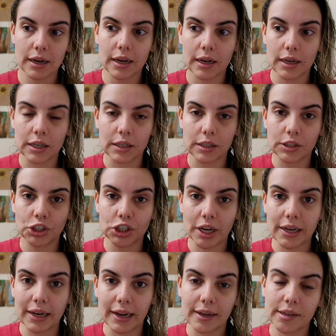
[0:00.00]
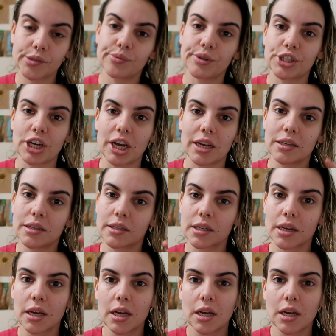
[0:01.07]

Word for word: uh, shade house, which has